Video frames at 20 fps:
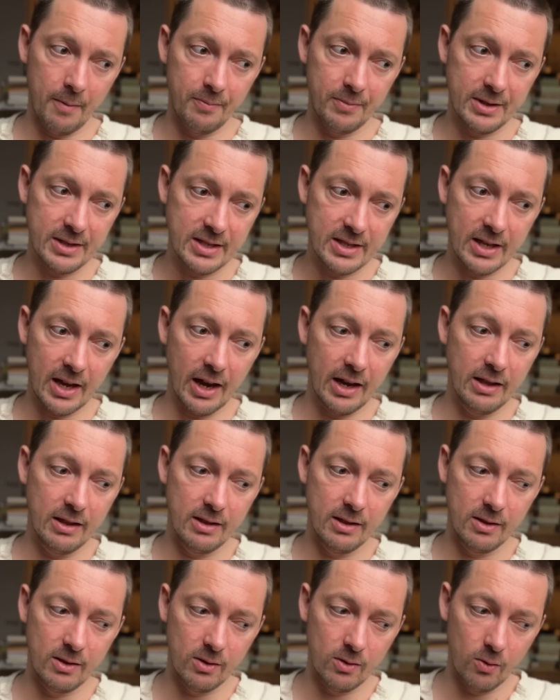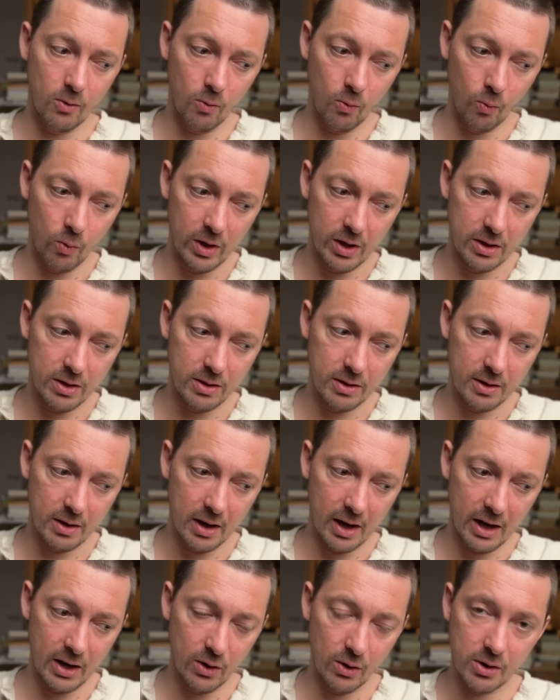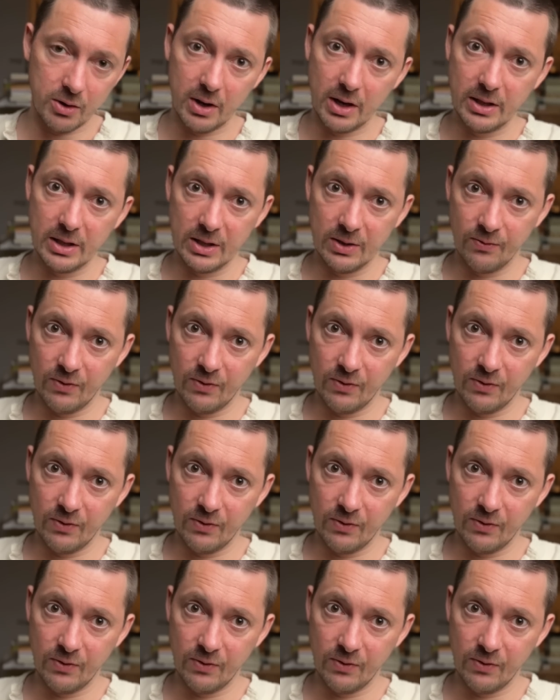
siding with a Ukrainian